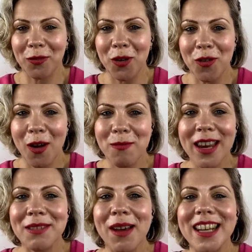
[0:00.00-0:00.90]
for
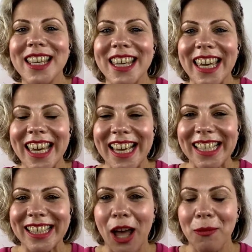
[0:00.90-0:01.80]
many
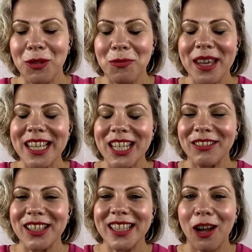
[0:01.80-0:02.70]
years. The media
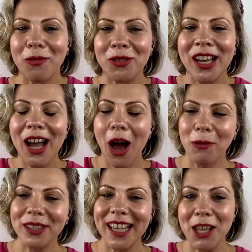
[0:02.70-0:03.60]
and stuff, I
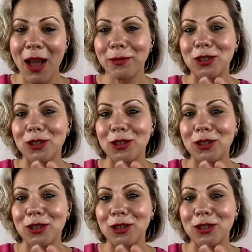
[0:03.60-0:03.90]
was saying you have